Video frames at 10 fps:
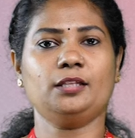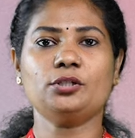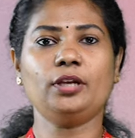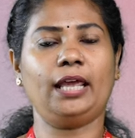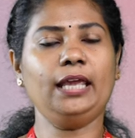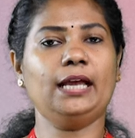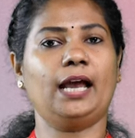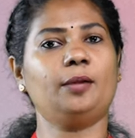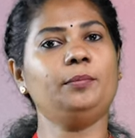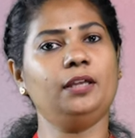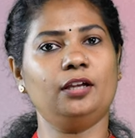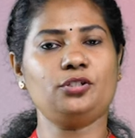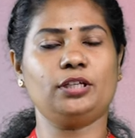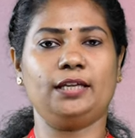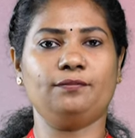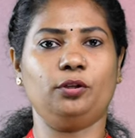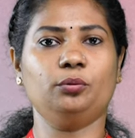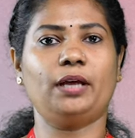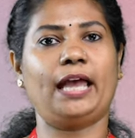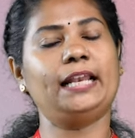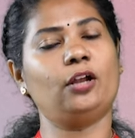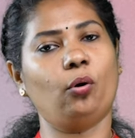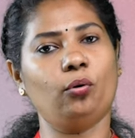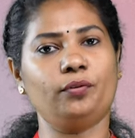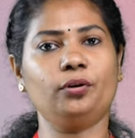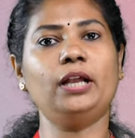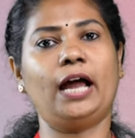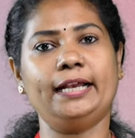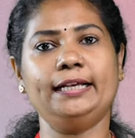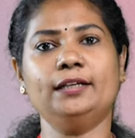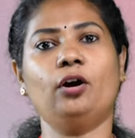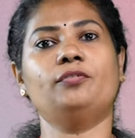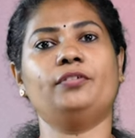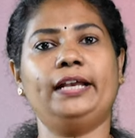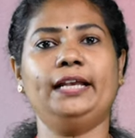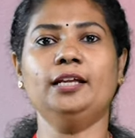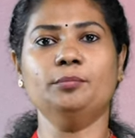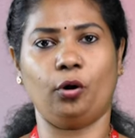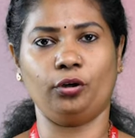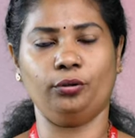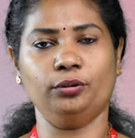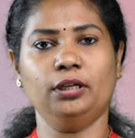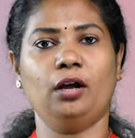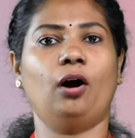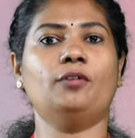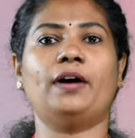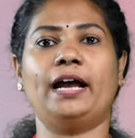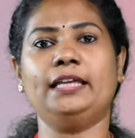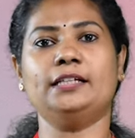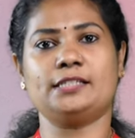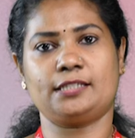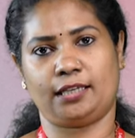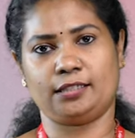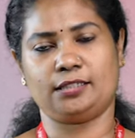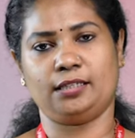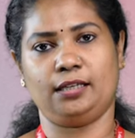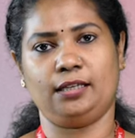Today, I am here to give you an overall idea of reading module of IELTS test